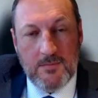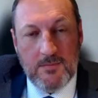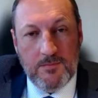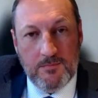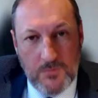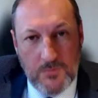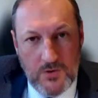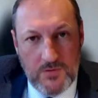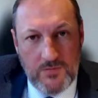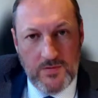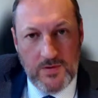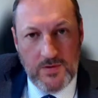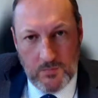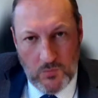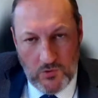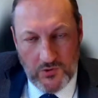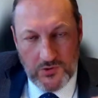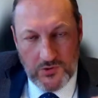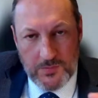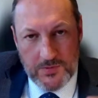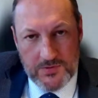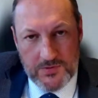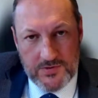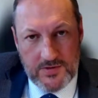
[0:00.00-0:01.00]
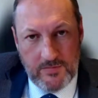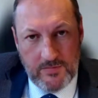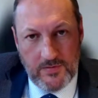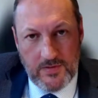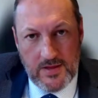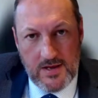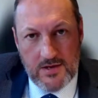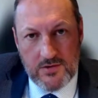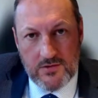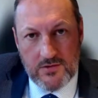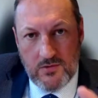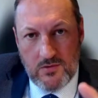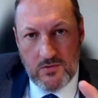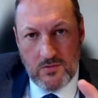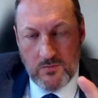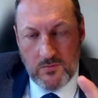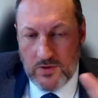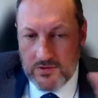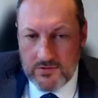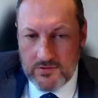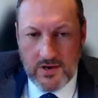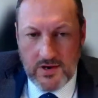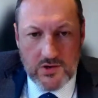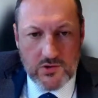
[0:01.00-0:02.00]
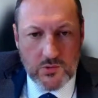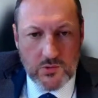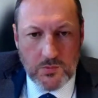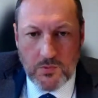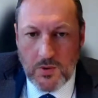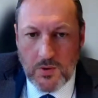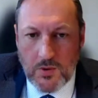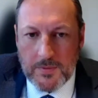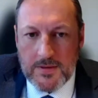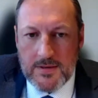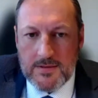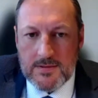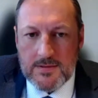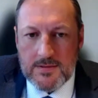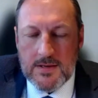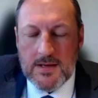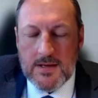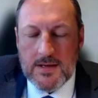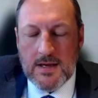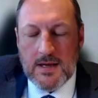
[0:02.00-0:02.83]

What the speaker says: Moving more specifically into residential properties.